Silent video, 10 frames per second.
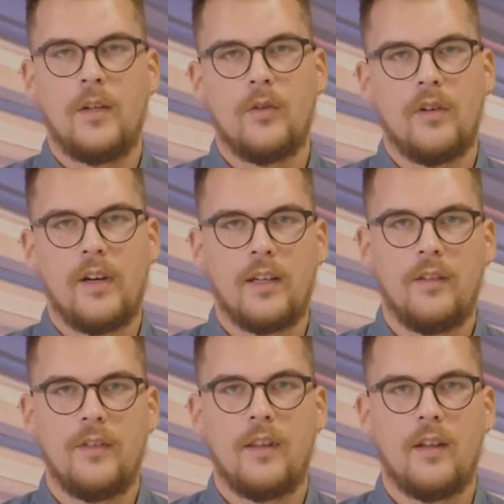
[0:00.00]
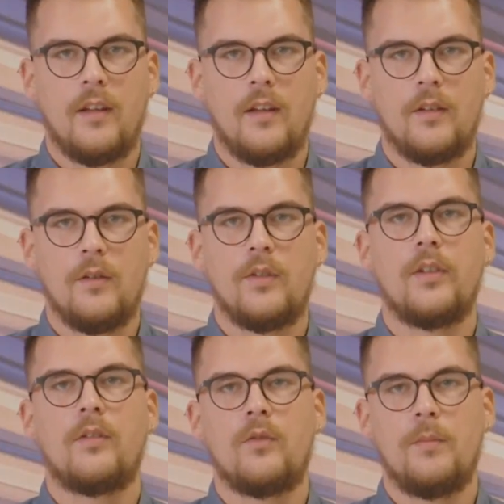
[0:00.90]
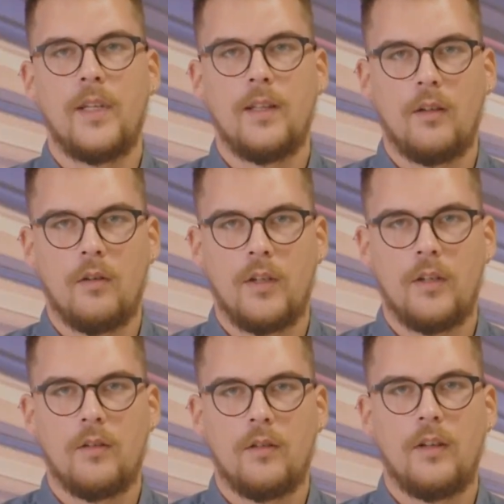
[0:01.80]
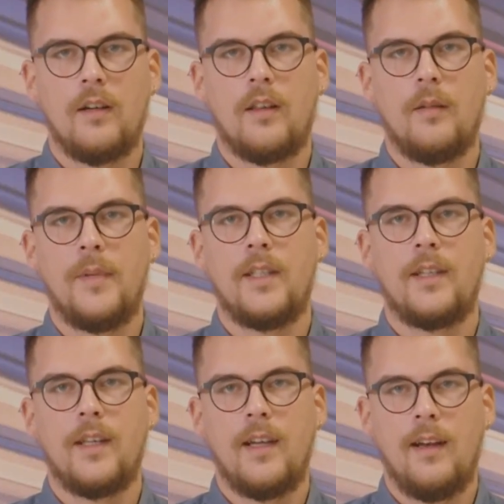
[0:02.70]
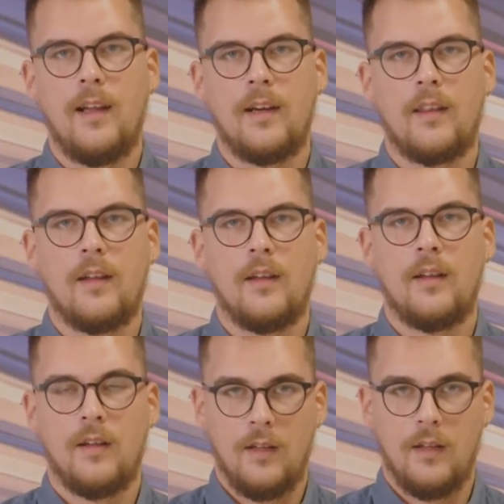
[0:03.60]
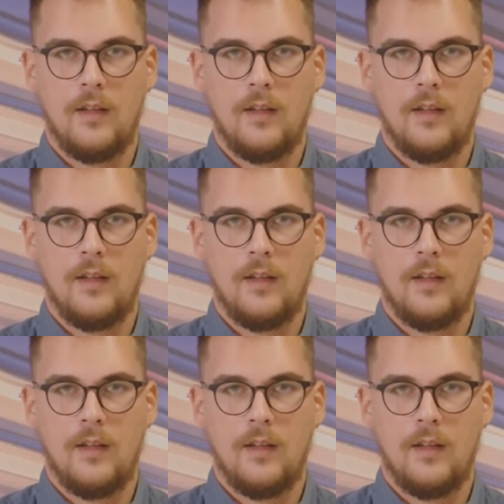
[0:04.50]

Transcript: And you are active in the New Silk Road's Middle Corridor and the BTK line, the